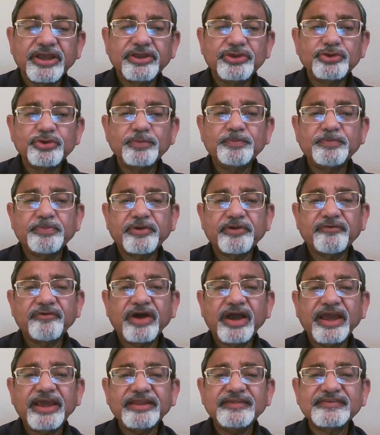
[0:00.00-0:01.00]
you
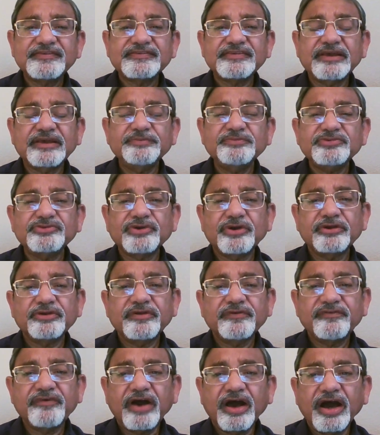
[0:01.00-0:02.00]
provide some sort
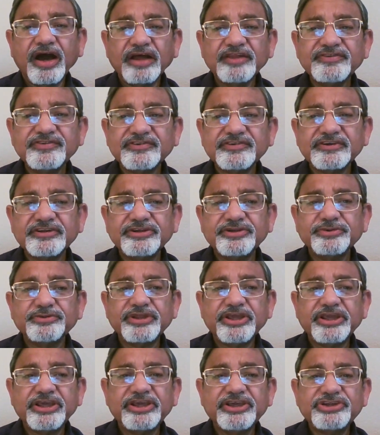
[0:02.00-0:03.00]
of answer to
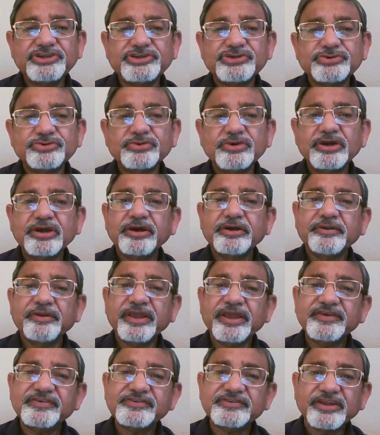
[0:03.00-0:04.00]
the issue
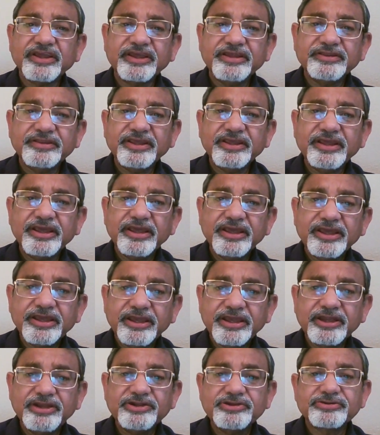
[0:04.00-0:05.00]
raised in the
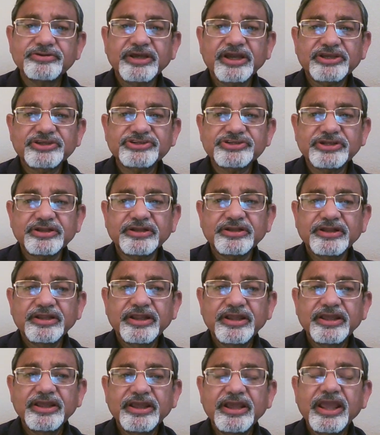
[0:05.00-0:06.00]
introduction.
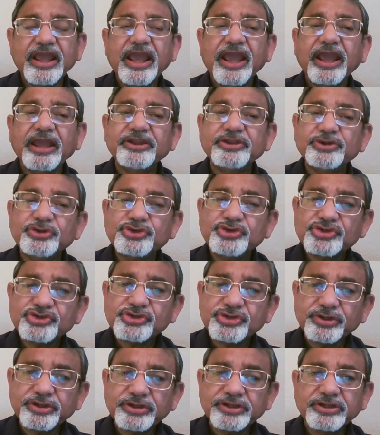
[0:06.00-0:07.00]
And you
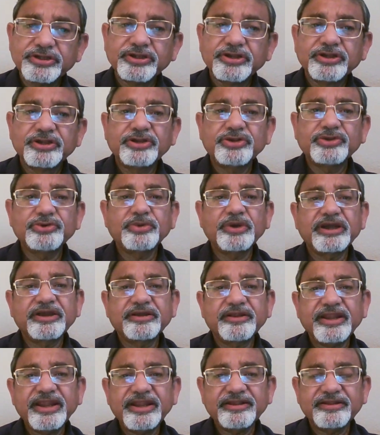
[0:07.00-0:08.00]
should, to a
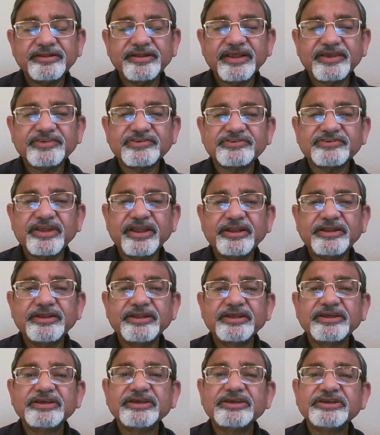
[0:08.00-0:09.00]
greater extent,
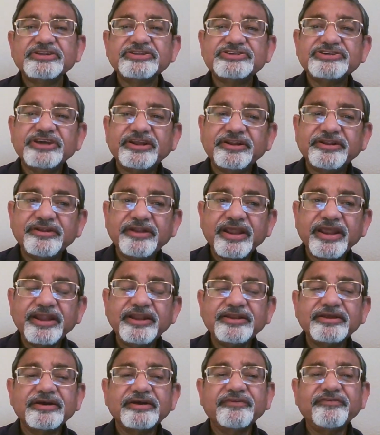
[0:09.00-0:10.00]

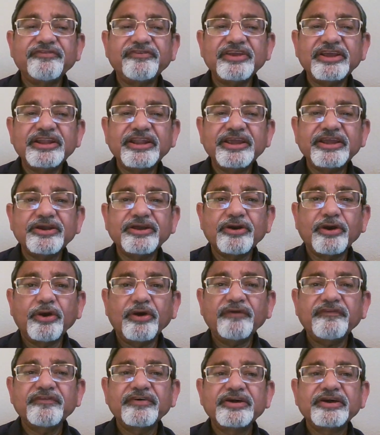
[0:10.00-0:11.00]
generate a feeling
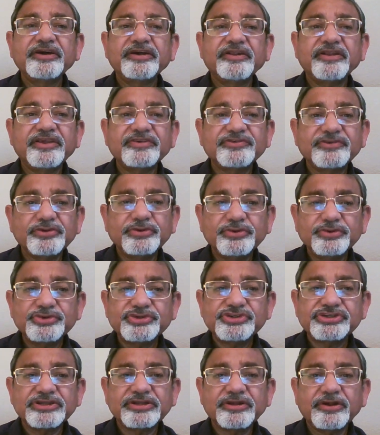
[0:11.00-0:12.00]
of
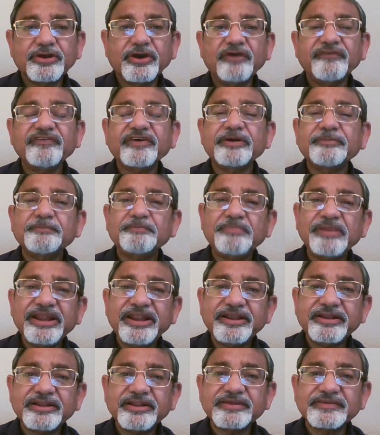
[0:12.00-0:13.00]
resolution, of
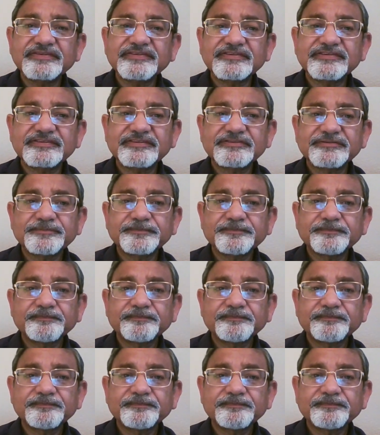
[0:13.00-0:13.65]
completeness.